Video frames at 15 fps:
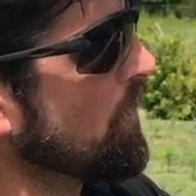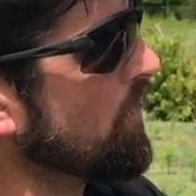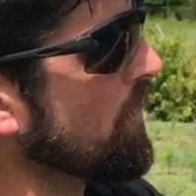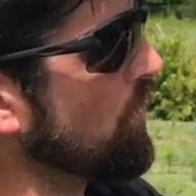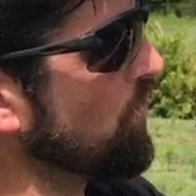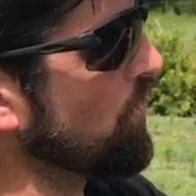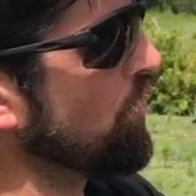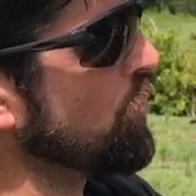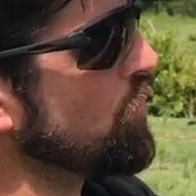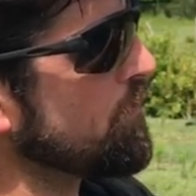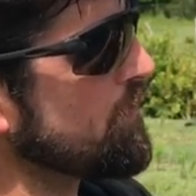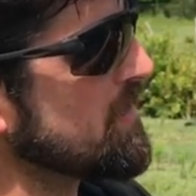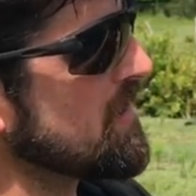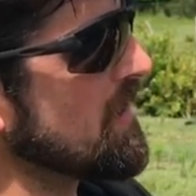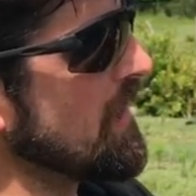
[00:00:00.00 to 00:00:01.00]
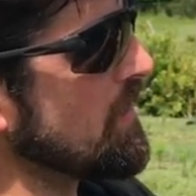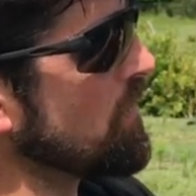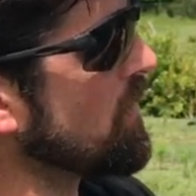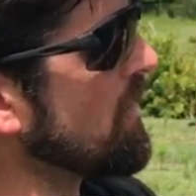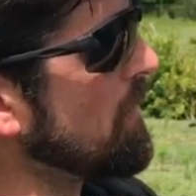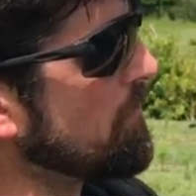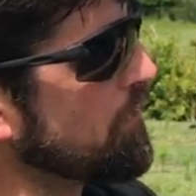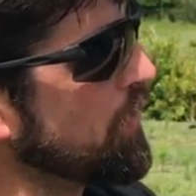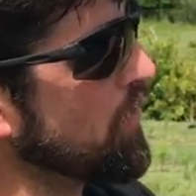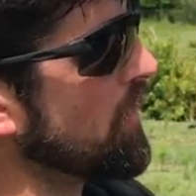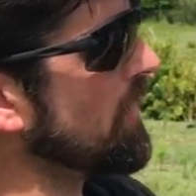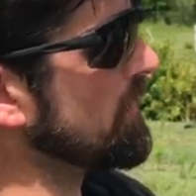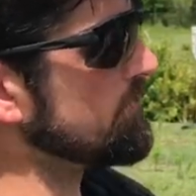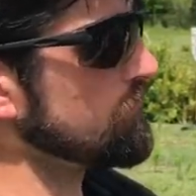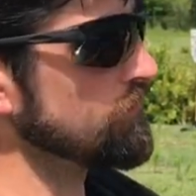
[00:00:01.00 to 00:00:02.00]
little loops that you can
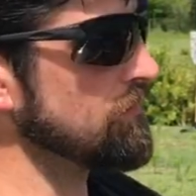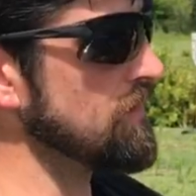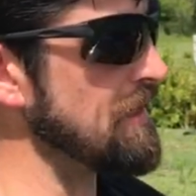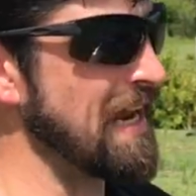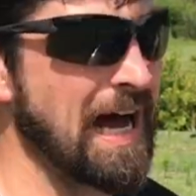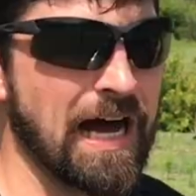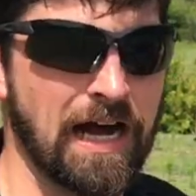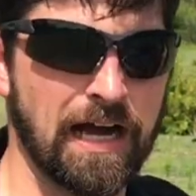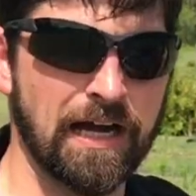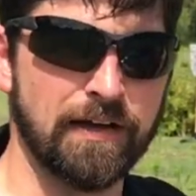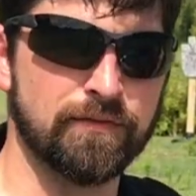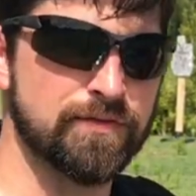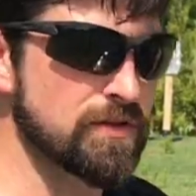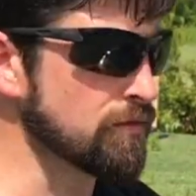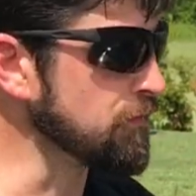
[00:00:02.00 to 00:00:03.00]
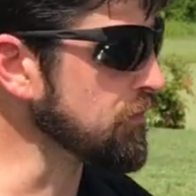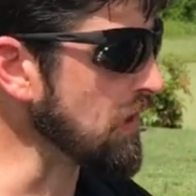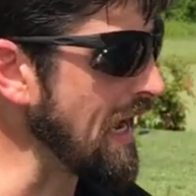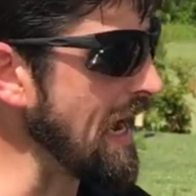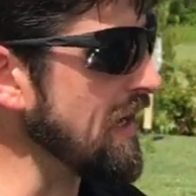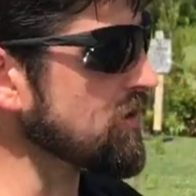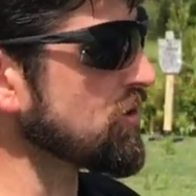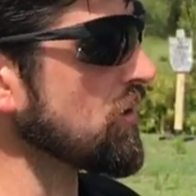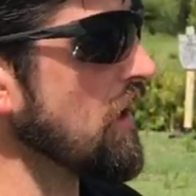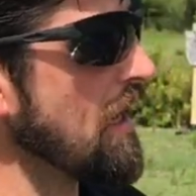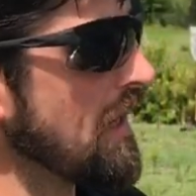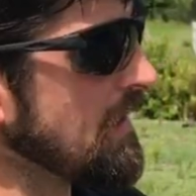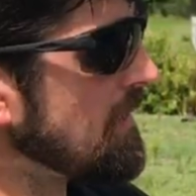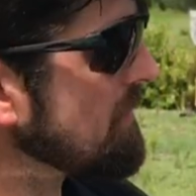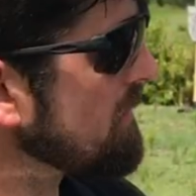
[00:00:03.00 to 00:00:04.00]
put knives,
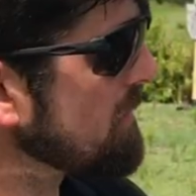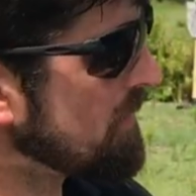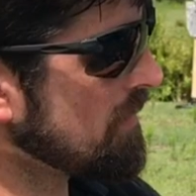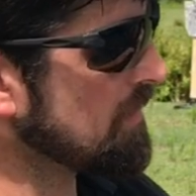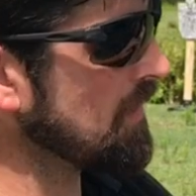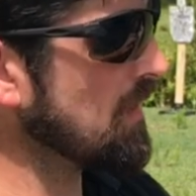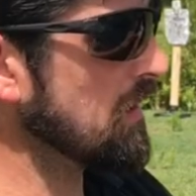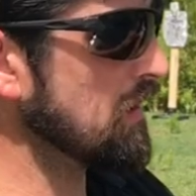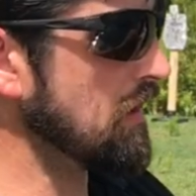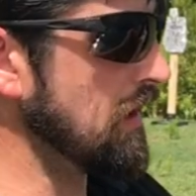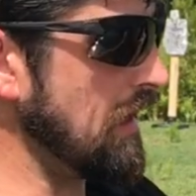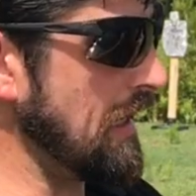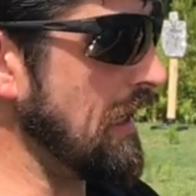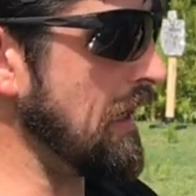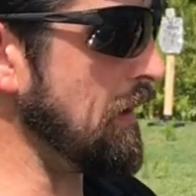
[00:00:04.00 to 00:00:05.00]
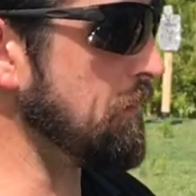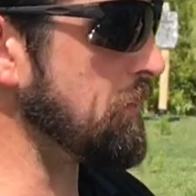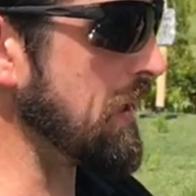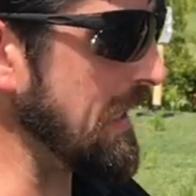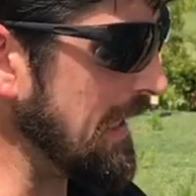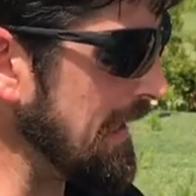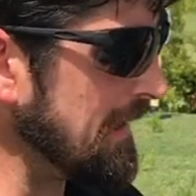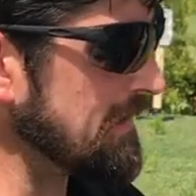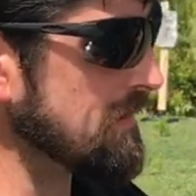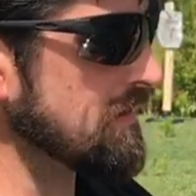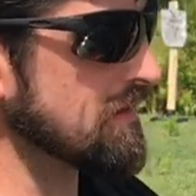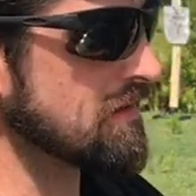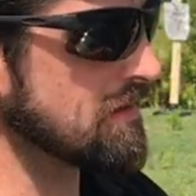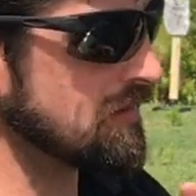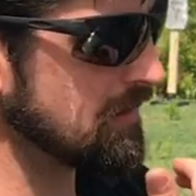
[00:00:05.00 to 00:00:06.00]
flashlights, uh,
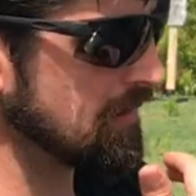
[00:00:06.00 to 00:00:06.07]
chem